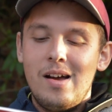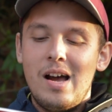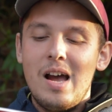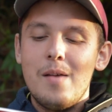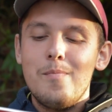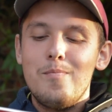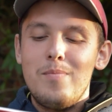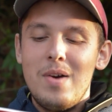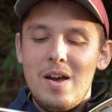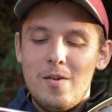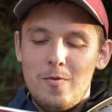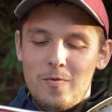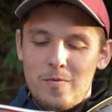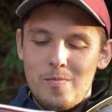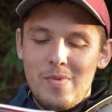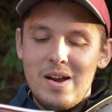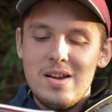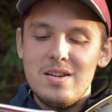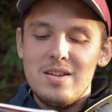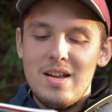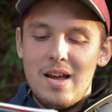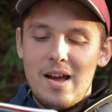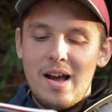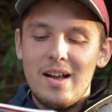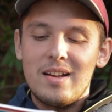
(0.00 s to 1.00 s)
I bet with my
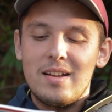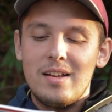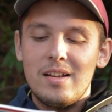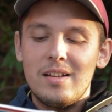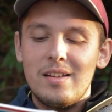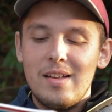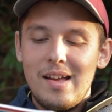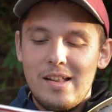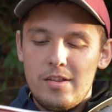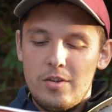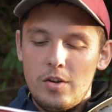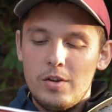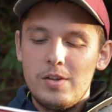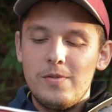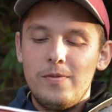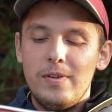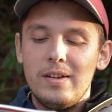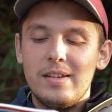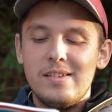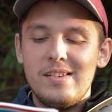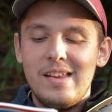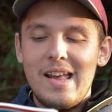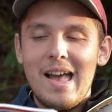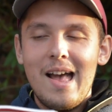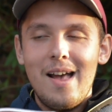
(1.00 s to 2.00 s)
net I can get those
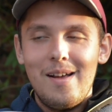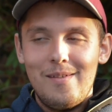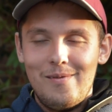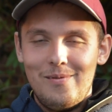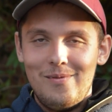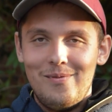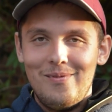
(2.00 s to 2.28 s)
things, yeah."